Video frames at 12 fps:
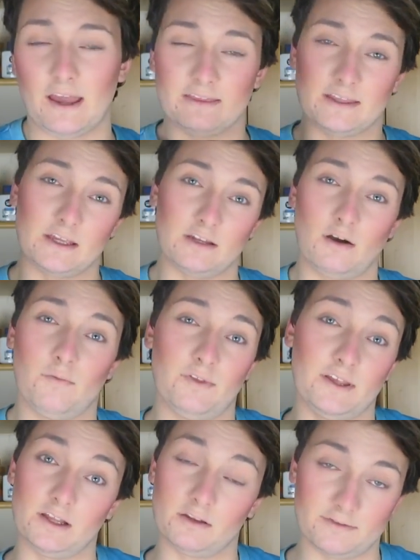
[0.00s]
and then
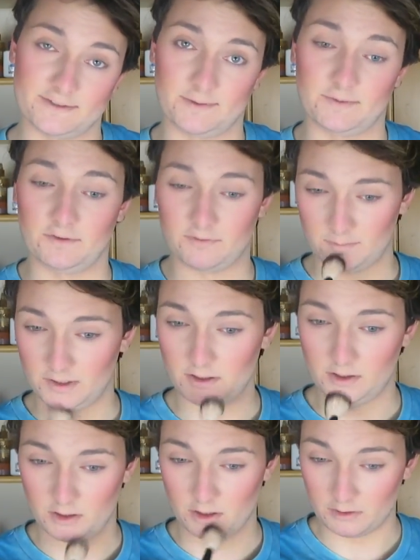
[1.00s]
hopefully you'll learn something from it,
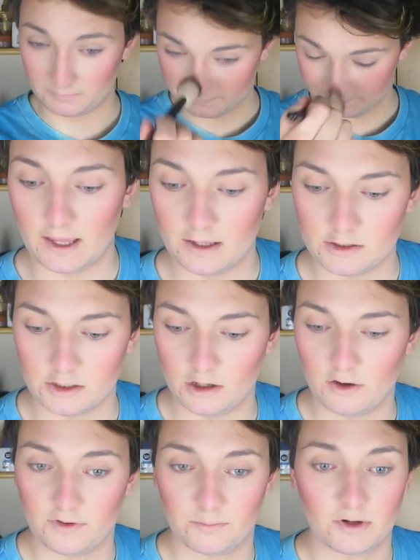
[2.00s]
you know? And you
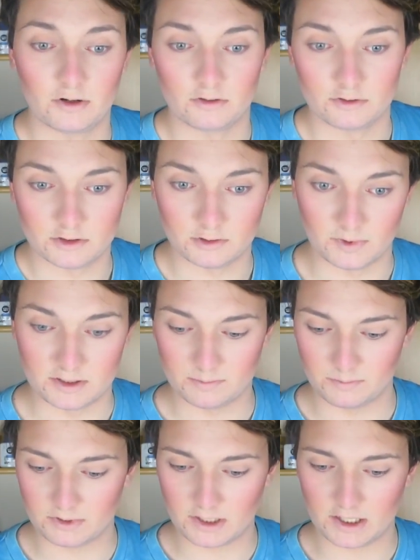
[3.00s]
know, if you put a little too
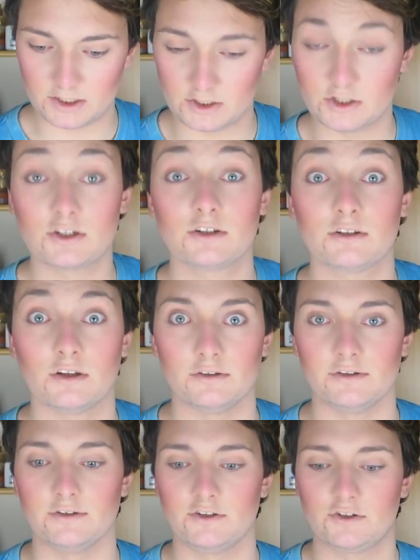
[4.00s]
much blush, a
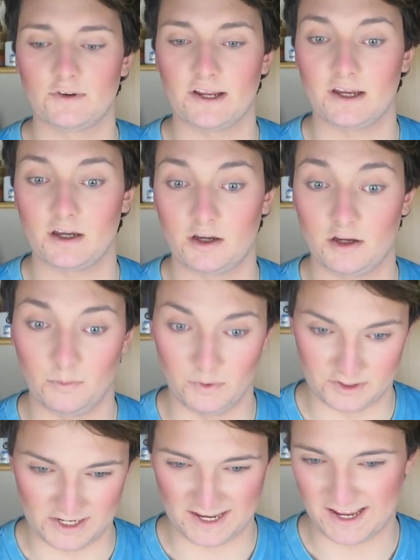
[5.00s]
good trick,
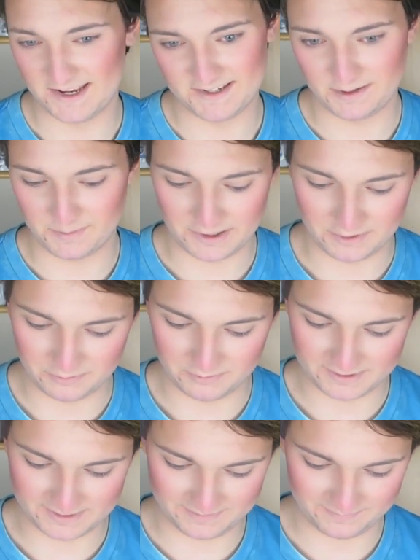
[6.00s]
which I kind of did on my
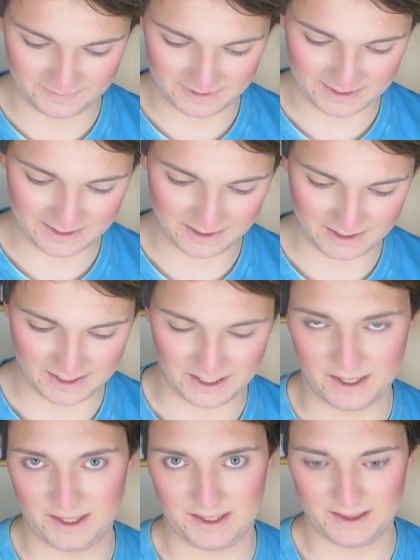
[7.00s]
nose,
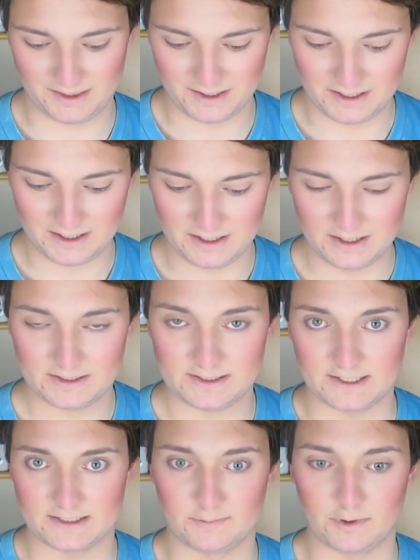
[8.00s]

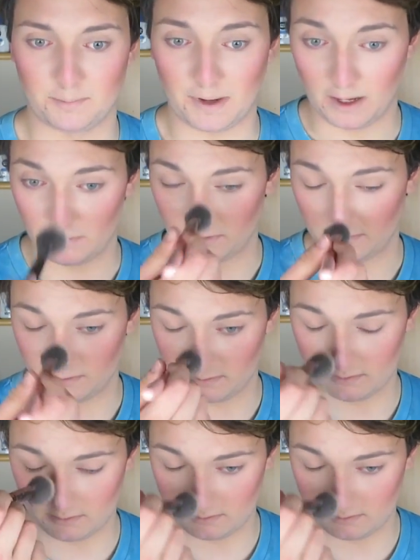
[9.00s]
take some of your powder